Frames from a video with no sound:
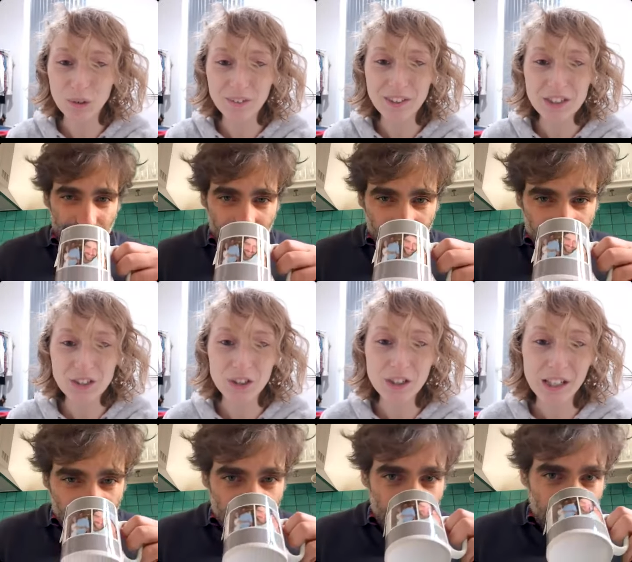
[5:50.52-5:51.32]
Speaker 1: you on this
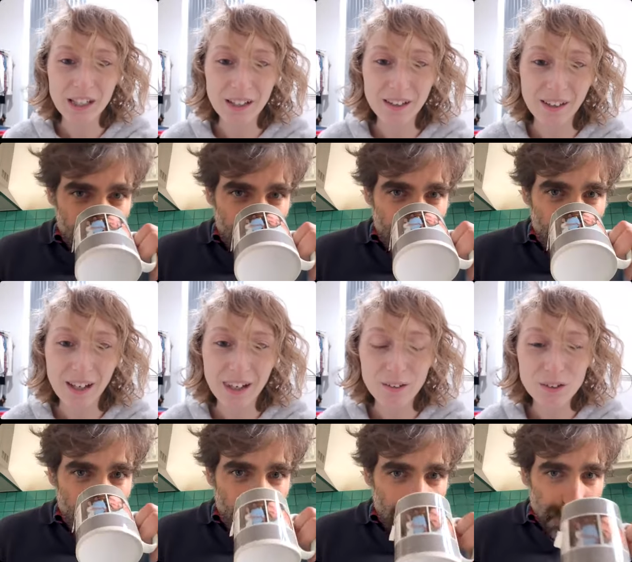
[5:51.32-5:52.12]
journey and
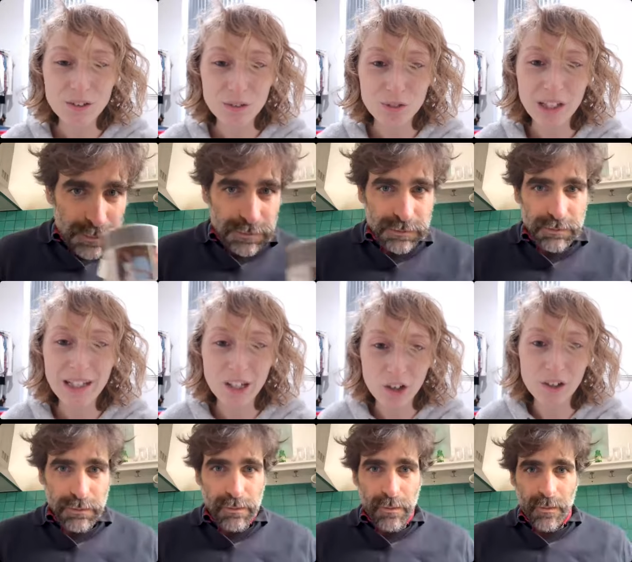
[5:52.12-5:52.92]
allowed you to really
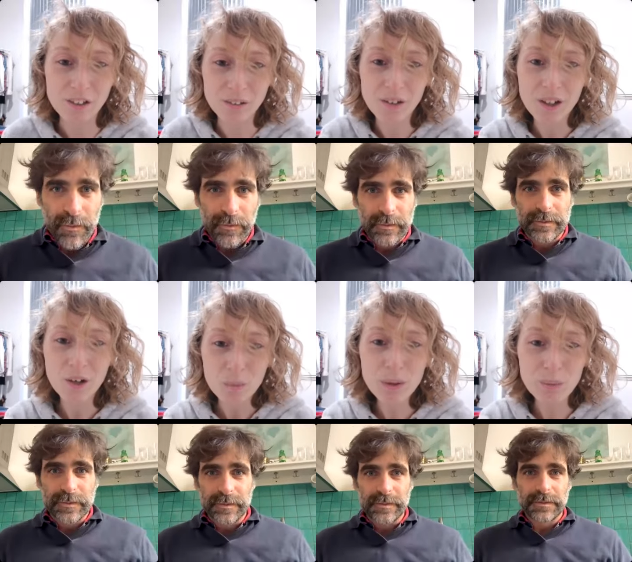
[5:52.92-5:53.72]
learn
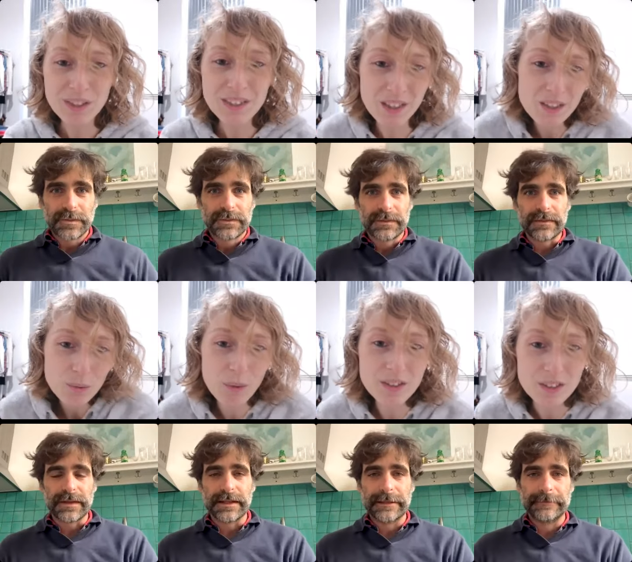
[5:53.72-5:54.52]
what was it that you
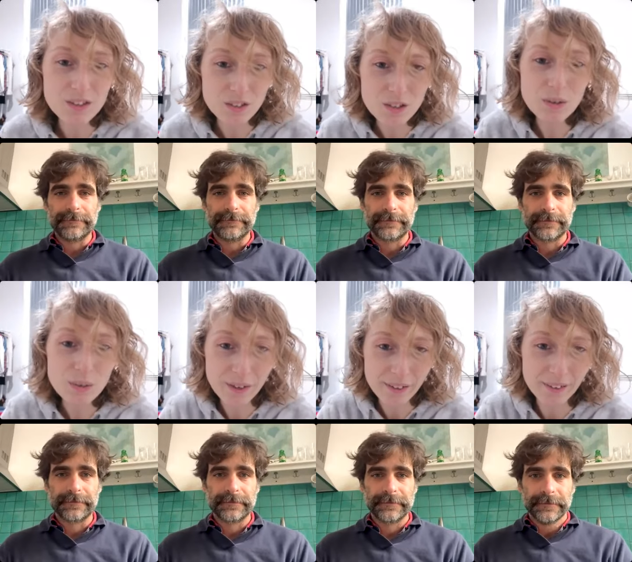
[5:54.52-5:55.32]
wanted to do
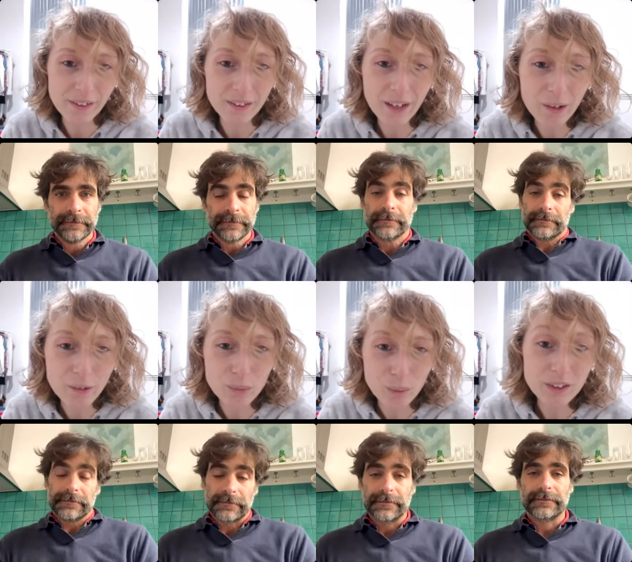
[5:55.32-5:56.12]
and how
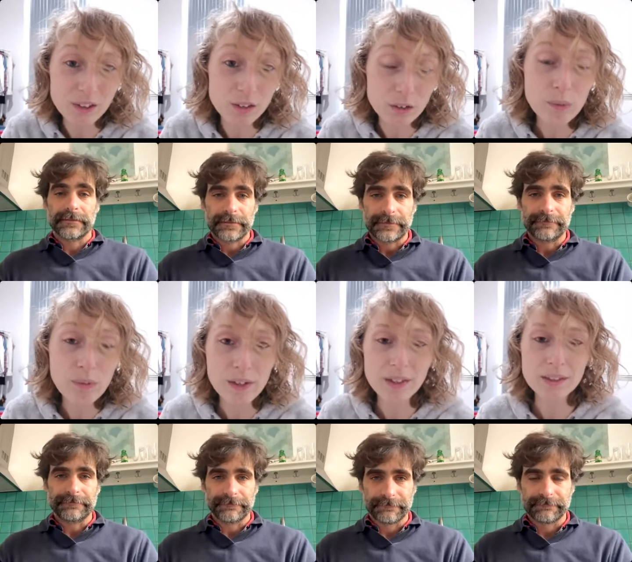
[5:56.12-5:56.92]
you wanted to do
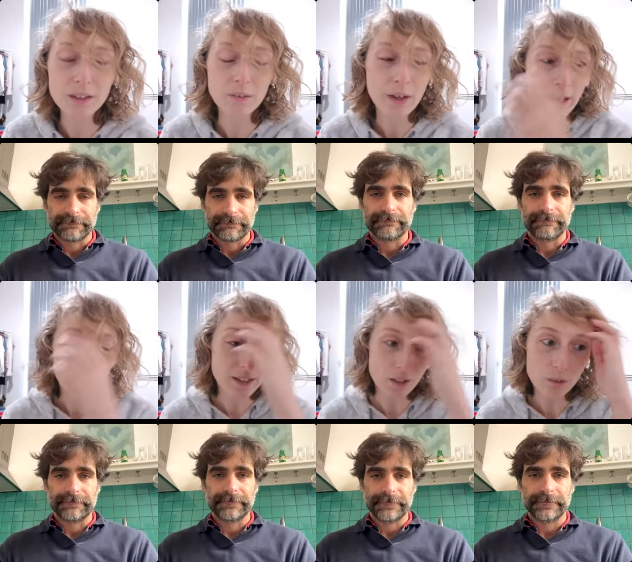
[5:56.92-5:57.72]
things. You know,
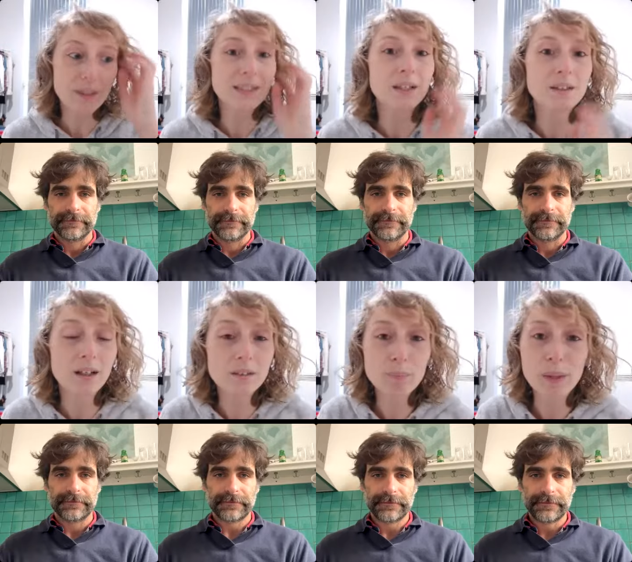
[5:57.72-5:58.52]
I always tell
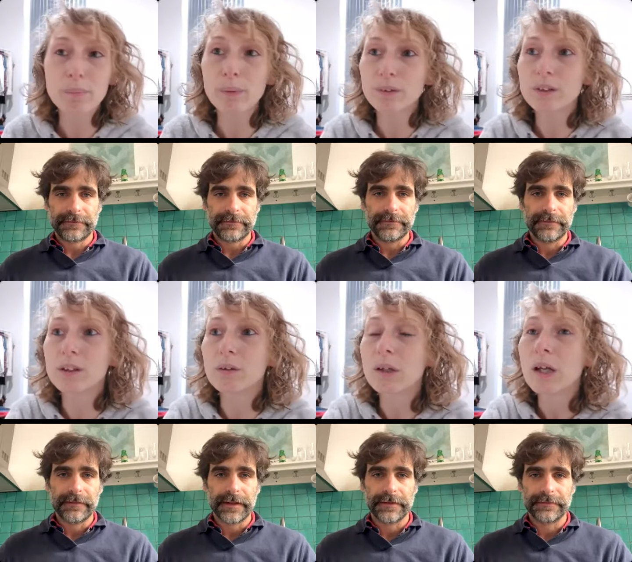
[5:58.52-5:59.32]
people, you
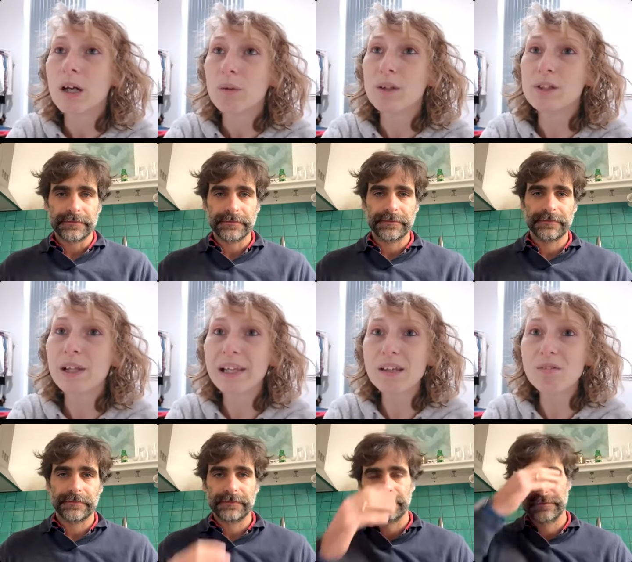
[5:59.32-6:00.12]
know, when you
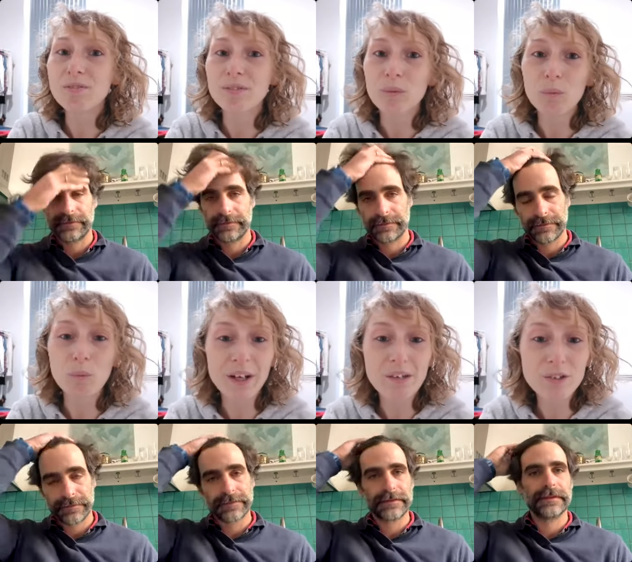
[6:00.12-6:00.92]
leave
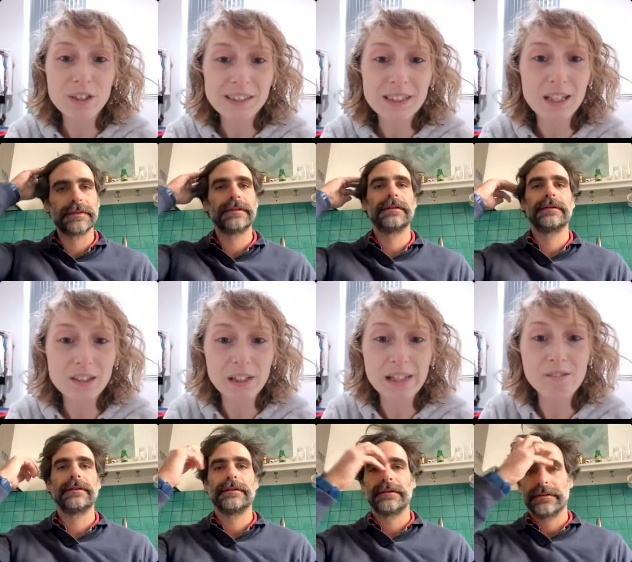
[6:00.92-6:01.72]
whatever is it that
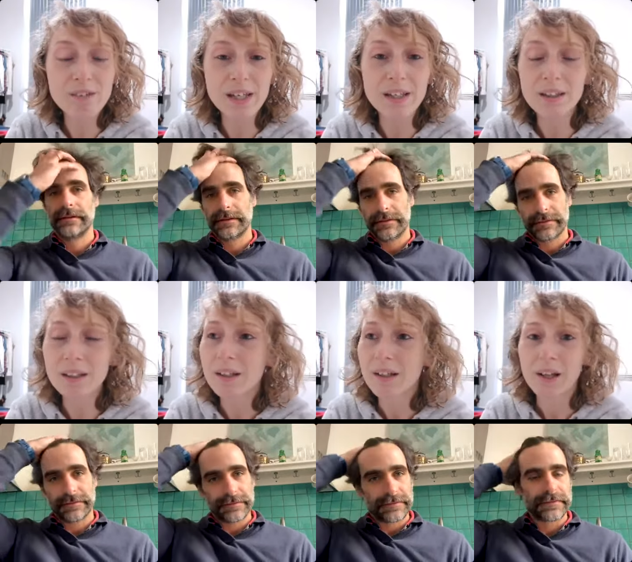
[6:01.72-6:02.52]
you live in,
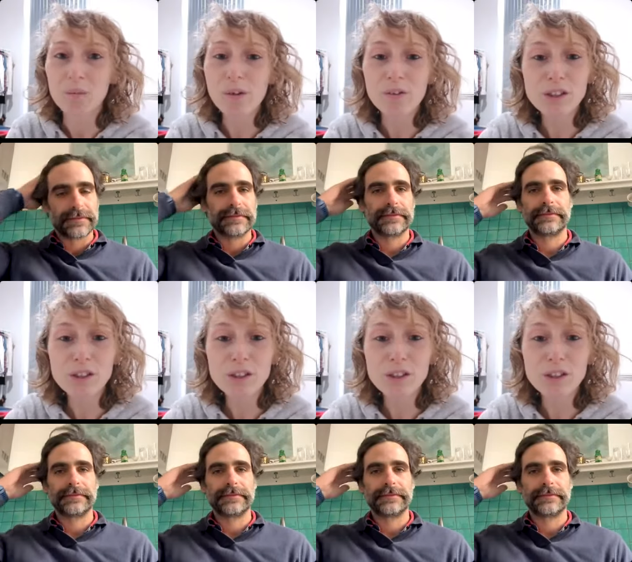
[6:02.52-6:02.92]
whether